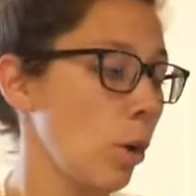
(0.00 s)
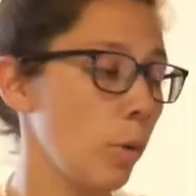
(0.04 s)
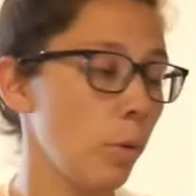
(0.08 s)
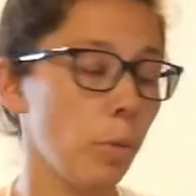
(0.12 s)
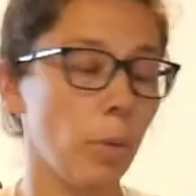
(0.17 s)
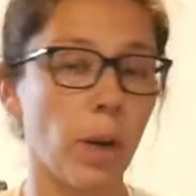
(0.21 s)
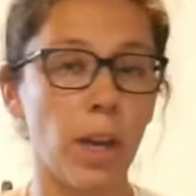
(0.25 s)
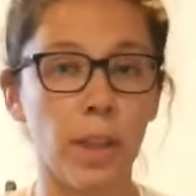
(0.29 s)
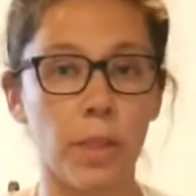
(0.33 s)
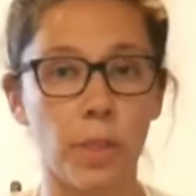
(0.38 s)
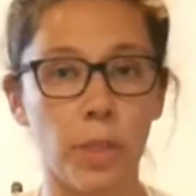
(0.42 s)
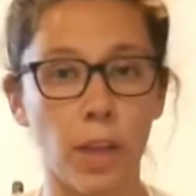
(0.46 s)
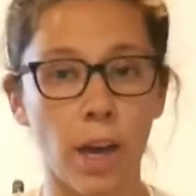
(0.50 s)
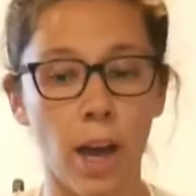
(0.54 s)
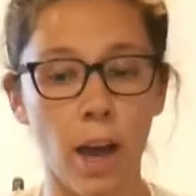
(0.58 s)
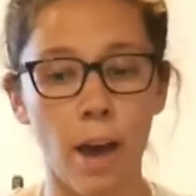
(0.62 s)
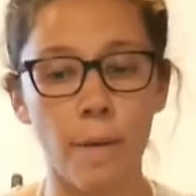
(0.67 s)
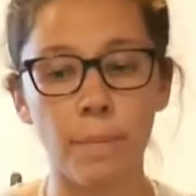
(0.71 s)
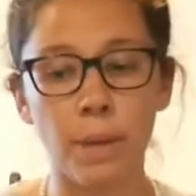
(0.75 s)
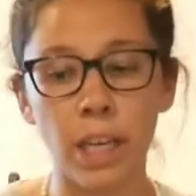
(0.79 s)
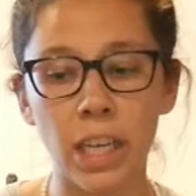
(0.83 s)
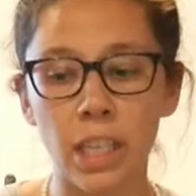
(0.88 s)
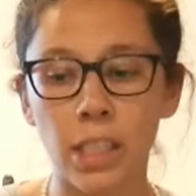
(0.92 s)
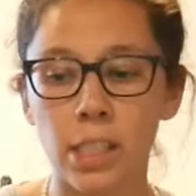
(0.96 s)
with the
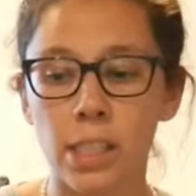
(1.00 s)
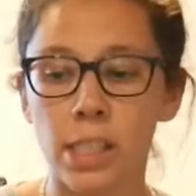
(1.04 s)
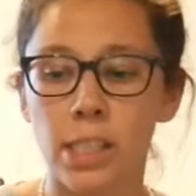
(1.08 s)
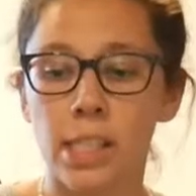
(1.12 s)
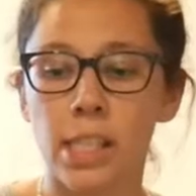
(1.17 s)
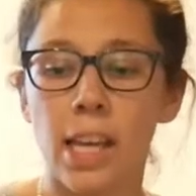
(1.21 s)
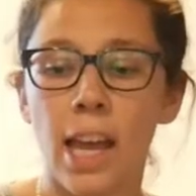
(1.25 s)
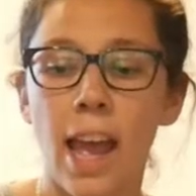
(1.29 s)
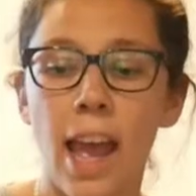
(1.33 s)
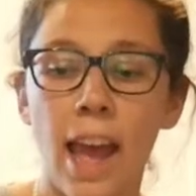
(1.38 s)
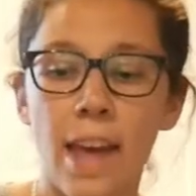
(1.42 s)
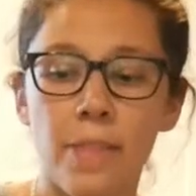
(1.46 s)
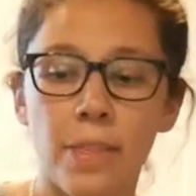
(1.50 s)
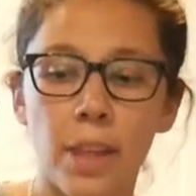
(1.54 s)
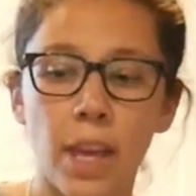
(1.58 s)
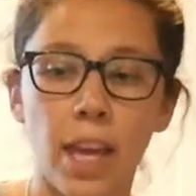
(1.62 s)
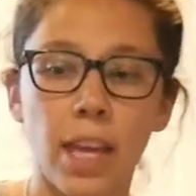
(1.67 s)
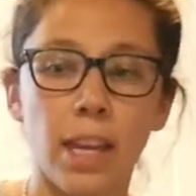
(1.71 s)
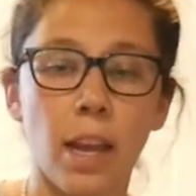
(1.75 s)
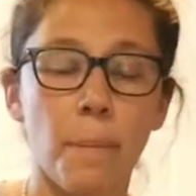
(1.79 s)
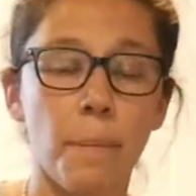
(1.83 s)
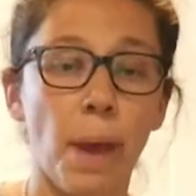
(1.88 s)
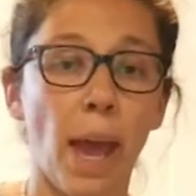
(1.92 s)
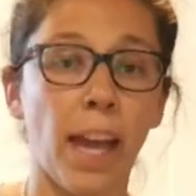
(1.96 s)
hummus. And
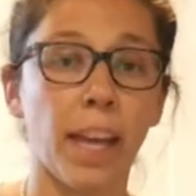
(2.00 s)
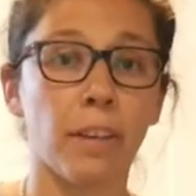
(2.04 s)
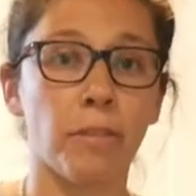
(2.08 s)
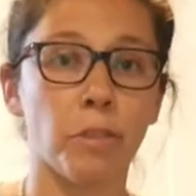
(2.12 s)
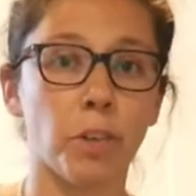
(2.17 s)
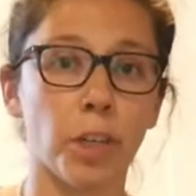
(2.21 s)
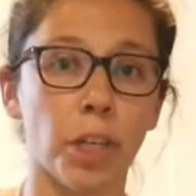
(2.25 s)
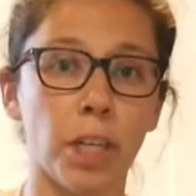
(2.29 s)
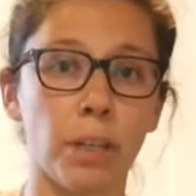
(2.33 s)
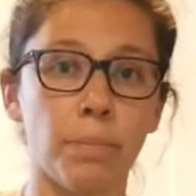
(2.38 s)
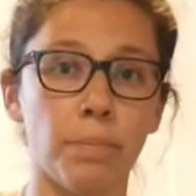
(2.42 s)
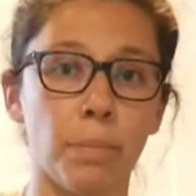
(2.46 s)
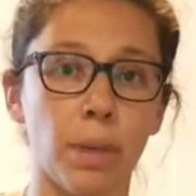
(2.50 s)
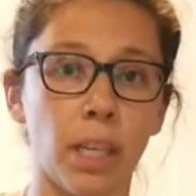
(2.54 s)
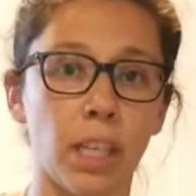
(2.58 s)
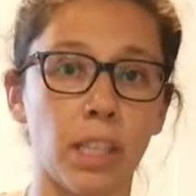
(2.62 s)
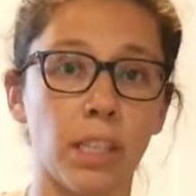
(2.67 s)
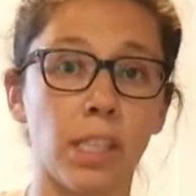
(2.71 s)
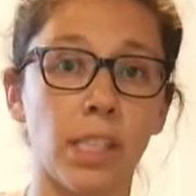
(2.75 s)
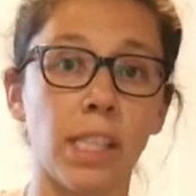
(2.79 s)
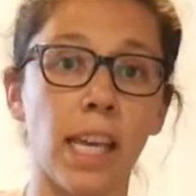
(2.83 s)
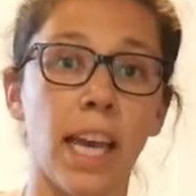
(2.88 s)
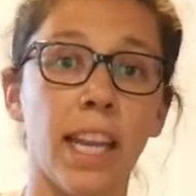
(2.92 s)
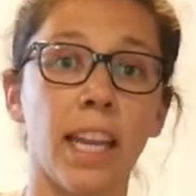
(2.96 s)
then a bag of green
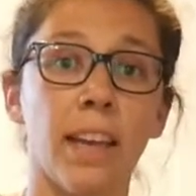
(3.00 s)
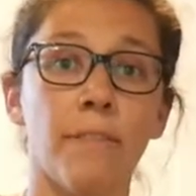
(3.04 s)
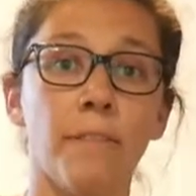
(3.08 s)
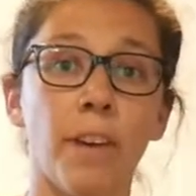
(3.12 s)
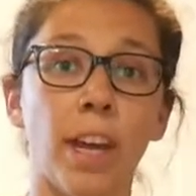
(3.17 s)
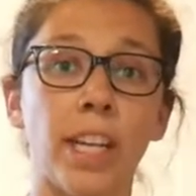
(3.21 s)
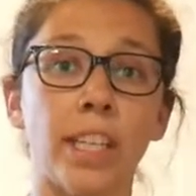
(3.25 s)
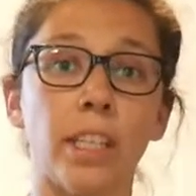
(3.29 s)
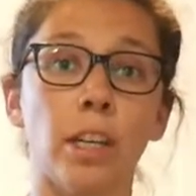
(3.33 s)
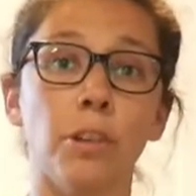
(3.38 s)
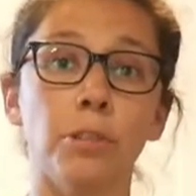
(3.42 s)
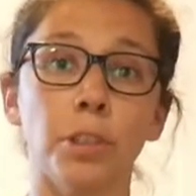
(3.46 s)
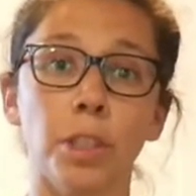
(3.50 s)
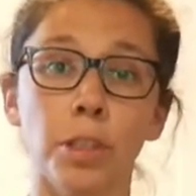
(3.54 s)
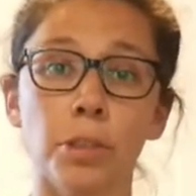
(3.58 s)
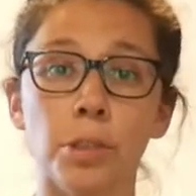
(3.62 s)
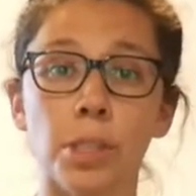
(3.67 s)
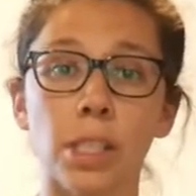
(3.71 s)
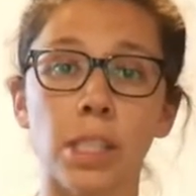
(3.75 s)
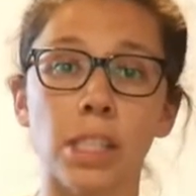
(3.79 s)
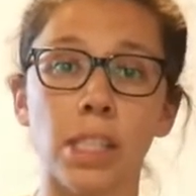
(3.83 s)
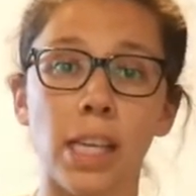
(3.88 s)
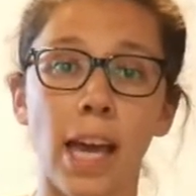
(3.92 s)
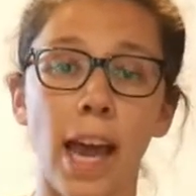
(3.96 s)
beans that if I don't
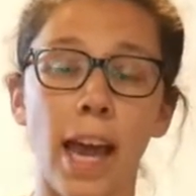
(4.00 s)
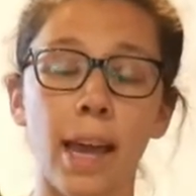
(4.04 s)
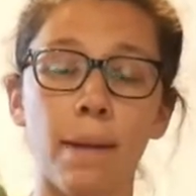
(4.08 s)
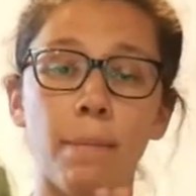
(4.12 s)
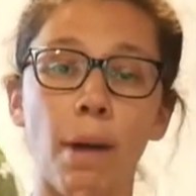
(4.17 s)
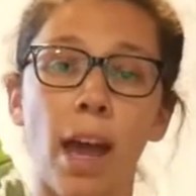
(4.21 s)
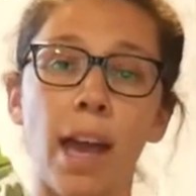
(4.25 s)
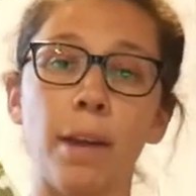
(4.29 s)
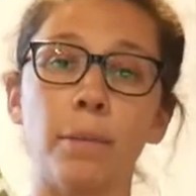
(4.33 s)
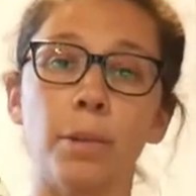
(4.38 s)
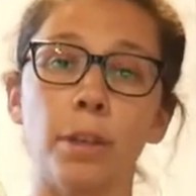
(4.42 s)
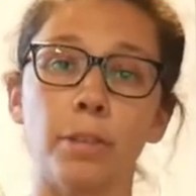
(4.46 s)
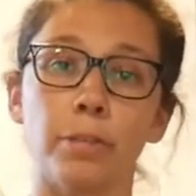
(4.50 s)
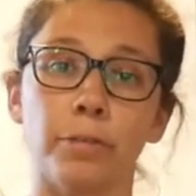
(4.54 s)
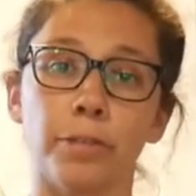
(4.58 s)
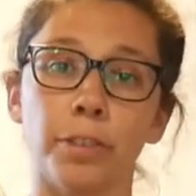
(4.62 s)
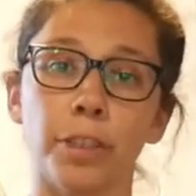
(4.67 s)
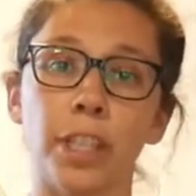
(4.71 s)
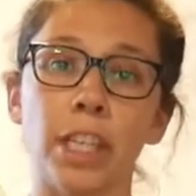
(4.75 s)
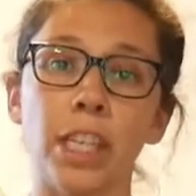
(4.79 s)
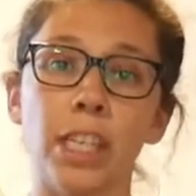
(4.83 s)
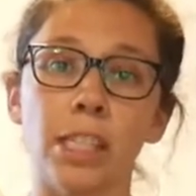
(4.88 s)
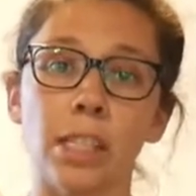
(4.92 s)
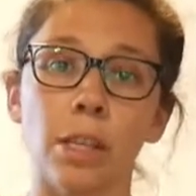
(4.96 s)
use in time, I will
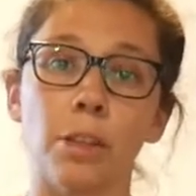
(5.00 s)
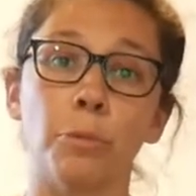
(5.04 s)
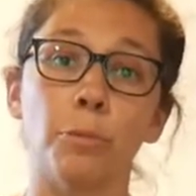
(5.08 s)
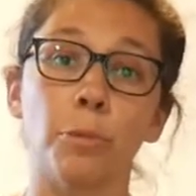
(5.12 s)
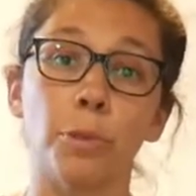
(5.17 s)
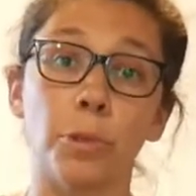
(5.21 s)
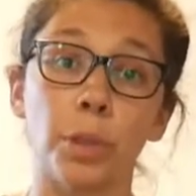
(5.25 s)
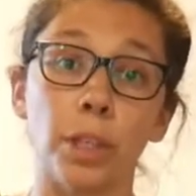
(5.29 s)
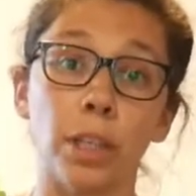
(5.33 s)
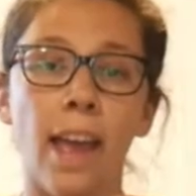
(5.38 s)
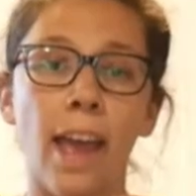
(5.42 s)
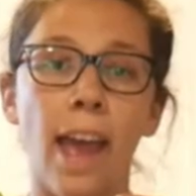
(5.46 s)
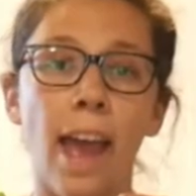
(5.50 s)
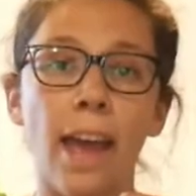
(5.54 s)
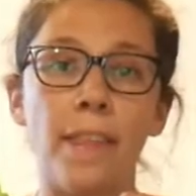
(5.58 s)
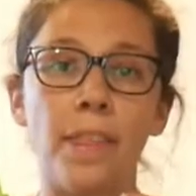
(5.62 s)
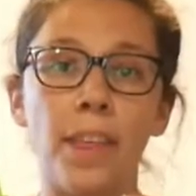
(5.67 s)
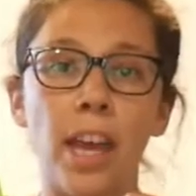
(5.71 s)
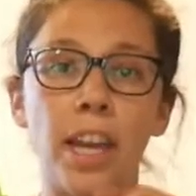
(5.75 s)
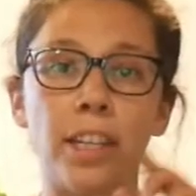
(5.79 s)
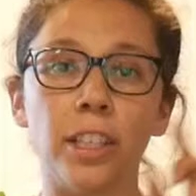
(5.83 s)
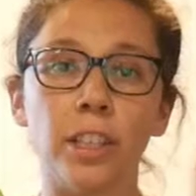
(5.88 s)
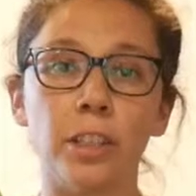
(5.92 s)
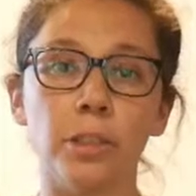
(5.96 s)
freeze and
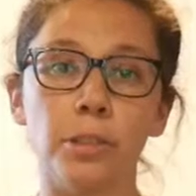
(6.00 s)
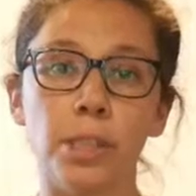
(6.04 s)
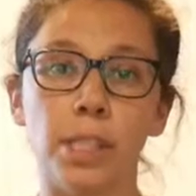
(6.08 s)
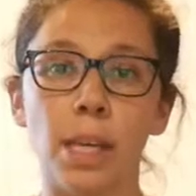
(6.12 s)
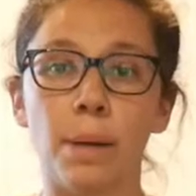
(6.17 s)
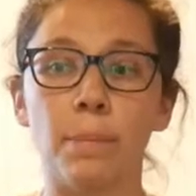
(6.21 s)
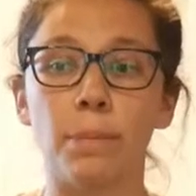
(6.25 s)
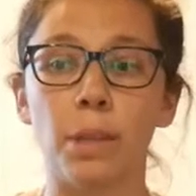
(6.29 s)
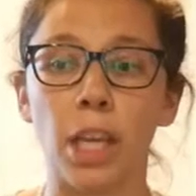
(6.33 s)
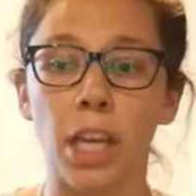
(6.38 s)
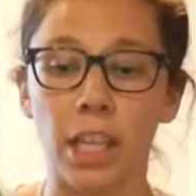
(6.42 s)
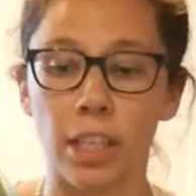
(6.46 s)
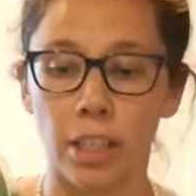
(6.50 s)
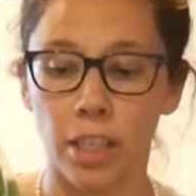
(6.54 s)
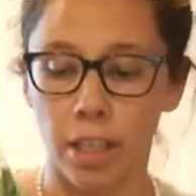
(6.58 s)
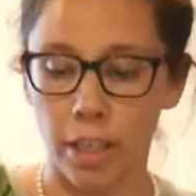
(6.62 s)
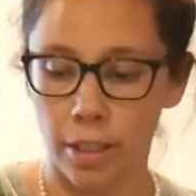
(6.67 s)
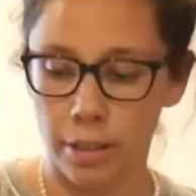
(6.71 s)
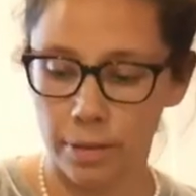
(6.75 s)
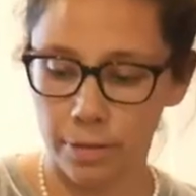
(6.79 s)
then use them later.